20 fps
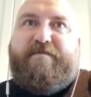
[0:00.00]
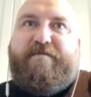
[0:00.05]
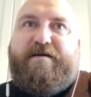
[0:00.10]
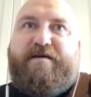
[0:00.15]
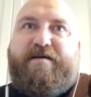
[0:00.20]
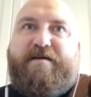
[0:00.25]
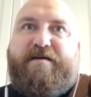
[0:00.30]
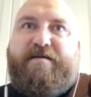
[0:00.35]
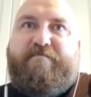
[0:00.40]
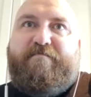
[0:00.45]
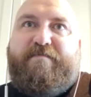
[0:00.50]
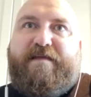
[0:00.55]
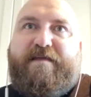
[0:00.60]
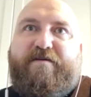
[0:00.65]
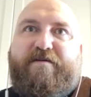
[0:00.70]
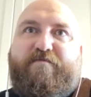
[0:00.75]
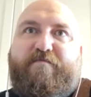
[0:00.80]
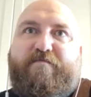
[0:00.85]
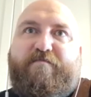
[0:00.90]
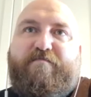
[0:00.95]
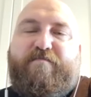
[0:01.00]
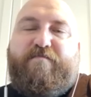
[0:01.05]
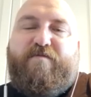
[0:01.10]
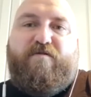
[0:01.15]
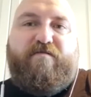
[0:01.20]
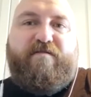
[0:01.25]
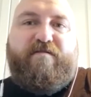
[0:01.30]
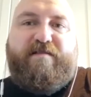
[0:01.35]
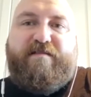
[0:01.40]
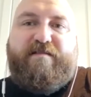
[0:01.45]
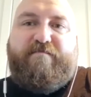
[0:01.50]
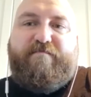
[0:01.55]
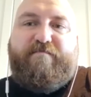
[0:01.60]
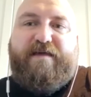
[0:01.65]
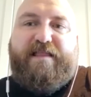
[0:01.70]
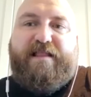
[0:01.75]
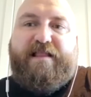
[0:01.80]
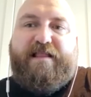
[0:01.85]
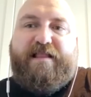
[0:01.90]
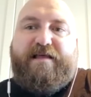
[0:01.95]
I'm now more in the
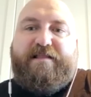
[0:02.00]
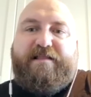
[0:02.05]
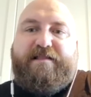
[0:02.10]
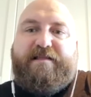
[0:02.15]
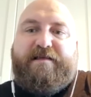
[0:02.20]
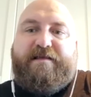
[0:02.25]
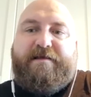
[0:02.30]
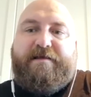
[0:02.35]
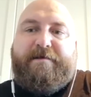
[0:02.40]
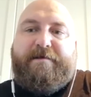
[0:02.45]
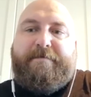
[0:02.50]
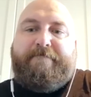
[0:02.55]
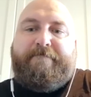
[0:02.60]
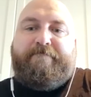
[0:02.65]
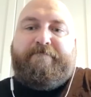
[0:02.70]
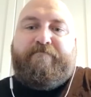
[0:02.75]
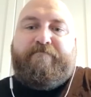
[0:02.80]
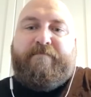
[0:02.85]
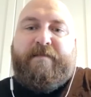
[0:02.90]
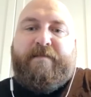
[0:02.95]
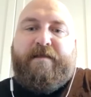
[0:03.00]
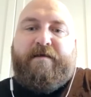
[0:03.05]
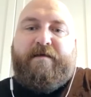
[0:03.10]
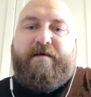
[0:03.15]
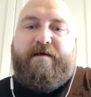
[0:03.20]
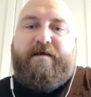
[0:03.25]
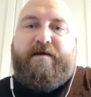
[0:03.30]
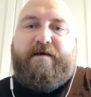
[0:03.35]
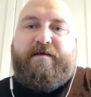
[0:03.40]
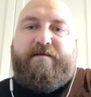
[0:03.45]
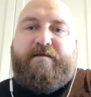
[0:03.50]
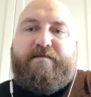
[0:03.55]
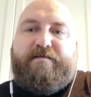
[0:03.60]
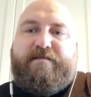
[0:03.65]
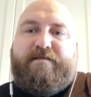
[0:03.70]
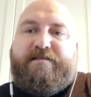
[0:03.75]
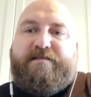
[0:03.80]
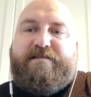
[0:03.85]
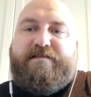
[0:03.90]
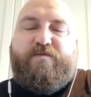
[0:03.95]
middle, and
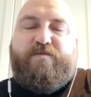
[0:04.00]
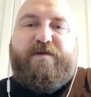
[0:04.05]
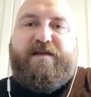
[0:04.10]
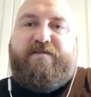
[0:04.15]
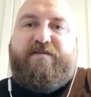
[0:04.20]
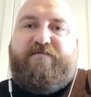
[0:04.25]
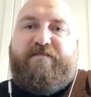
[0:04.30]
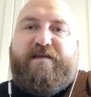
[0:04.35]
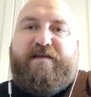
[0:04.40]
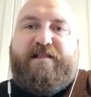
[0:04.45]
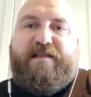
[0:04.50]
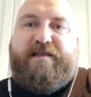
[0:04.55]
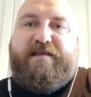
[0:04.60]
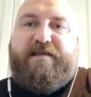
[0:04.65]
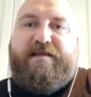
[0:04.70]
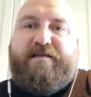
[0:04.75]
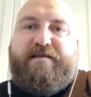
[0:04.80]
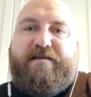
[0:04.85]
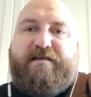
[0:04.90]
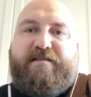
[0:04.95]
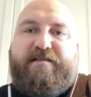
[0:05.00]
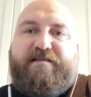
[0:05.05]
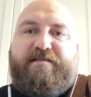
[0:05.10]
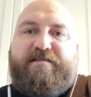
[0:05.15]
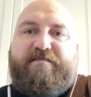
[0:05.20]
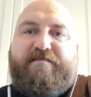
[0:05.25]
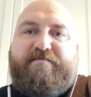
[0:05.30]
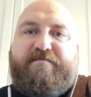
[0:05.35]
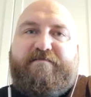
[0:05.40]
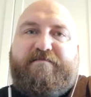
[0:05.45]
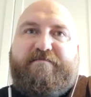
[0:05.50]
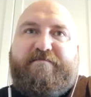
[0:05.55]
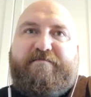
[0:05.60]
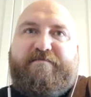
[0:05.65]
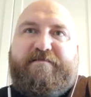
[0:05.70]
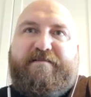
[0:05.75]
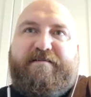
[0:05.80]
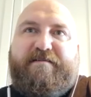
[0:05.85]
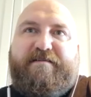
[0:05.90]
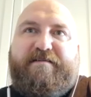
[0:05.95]
that's a weird feeling, and
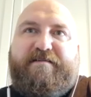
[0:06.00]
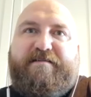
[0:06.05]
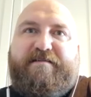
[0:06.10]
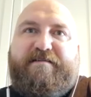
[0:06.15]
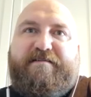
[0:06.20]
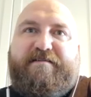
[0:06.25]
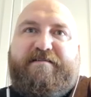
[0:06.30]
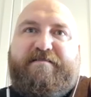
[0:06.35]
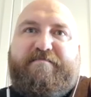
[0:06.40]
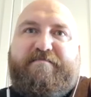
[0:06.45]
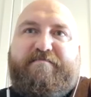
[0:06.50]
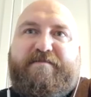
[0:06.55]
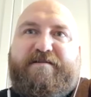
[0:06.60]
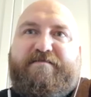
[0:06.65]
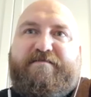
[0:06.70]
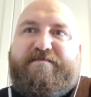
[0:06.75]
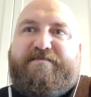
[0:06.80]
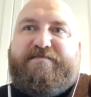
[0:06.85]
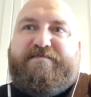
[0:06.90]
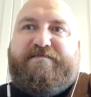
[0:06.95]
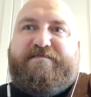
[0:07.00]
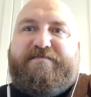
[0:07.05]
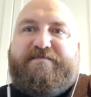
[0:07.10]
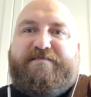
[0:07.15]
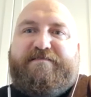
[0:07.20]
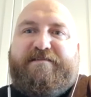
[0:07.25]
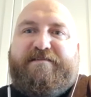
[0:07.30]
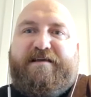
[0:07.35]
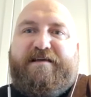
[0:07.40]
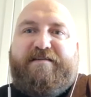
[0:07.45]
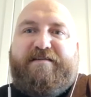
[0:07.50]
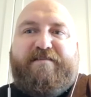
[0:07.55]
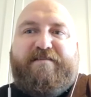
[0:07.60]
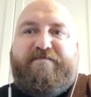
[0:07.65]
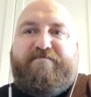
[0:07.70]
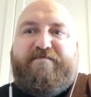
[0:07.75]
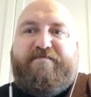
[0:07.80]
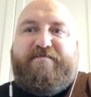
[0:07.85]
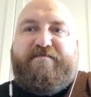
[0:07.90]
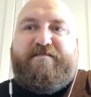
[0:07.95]
because I
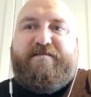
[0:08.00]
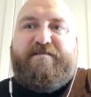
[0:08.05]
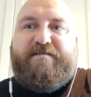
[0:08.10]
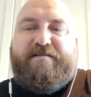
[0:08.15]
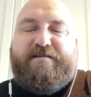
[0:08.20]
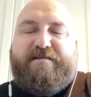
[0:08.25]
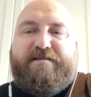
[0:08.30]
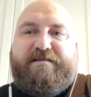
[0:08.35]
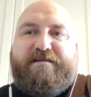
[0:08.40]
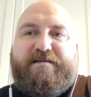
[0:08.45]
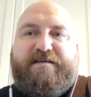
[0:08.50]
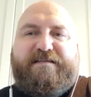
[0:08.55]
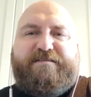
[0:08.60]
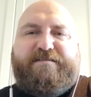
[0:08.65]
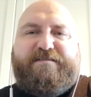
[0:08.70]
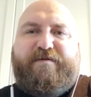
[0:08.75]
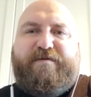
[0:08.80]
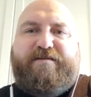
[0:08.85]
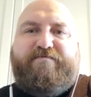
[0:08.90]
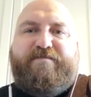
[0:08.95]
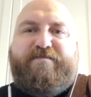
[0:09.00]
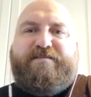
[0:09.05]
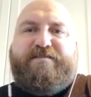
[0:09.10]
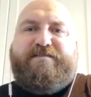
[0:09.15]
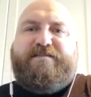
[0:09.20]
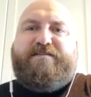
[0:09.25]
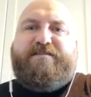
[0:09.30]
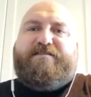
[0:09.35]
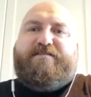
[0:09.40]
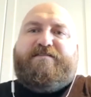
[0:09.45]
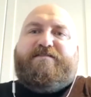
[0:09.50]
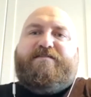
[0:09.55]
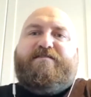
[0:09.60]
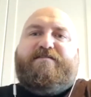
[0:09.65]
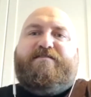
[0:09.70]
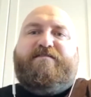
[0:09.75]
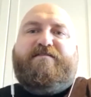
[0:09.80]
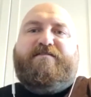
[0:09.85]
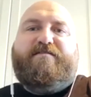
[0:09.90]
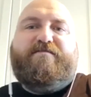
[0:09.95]
never experienced it
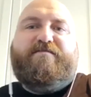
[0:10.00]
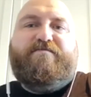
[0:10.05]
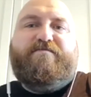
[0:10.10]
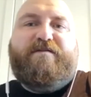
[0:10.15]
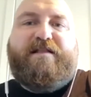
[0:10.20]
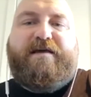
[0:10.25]
really.